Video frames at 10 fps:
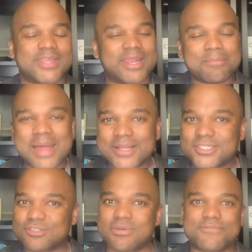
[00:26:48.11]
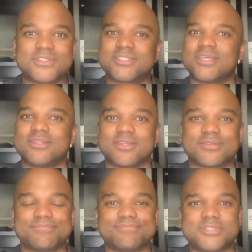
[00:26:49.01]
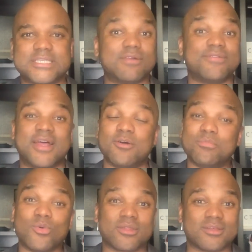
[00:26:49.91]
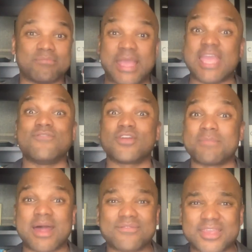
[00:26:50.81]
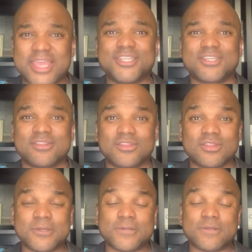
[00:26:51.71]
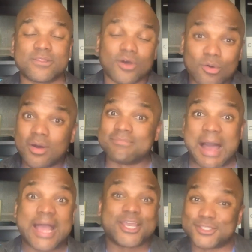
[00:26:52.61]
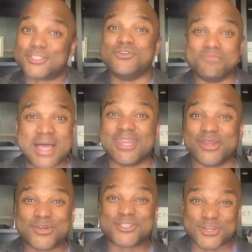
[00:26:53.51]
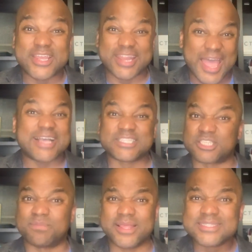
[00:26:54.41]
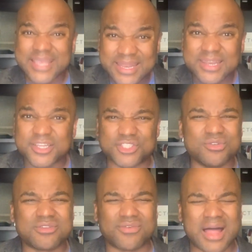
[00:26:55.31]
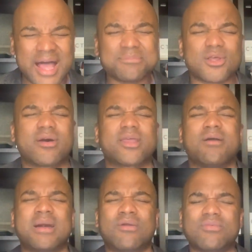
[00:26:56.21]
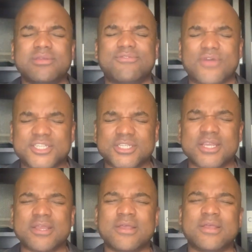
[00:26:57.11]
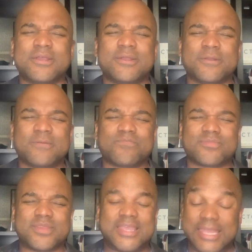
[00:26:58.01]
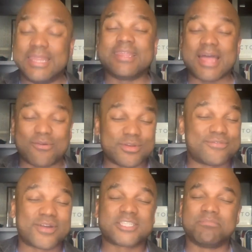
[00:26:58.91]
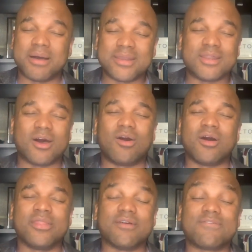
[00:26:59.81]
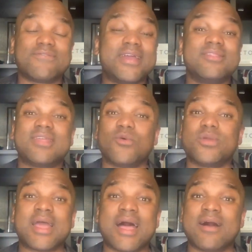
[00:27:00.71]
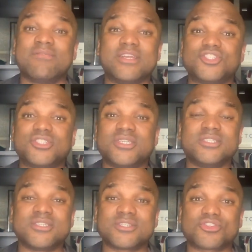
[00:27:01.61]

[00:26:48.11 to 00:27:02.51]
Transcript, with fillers: And I'm not just referencing the self-help or the behavior modification, though I consume that literature, it has its place and it is useful. I'm talking about refreshing, hitting that refresh button on the faith that we have in Jesus